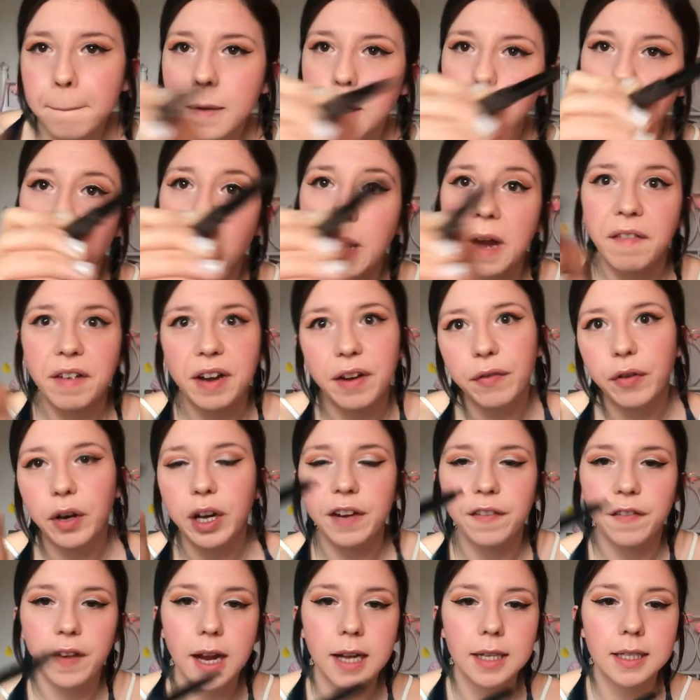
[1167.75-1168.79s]
Just waving it in
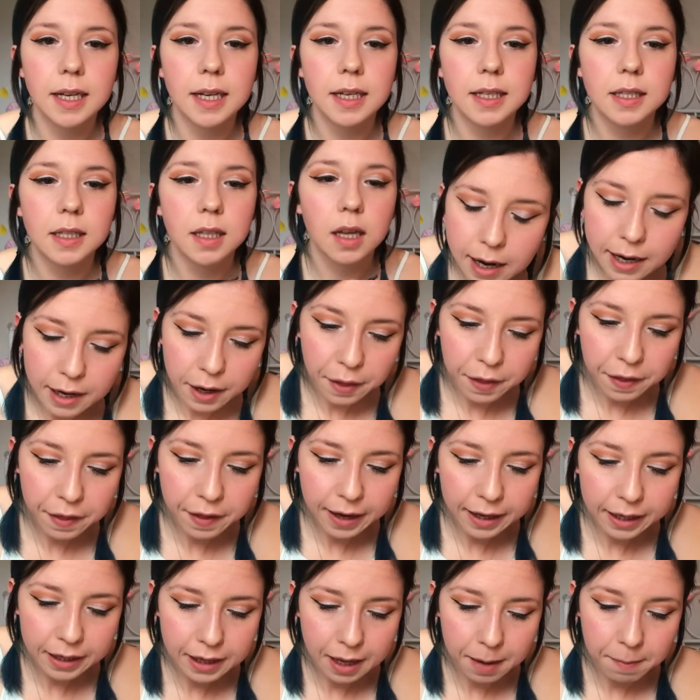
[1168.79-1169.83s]
front of your faces. And I
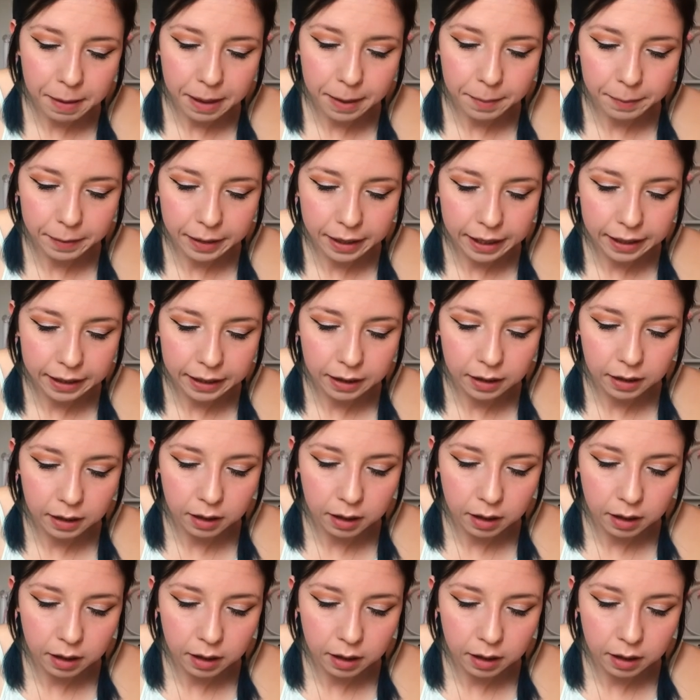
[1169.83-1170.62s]
think that might be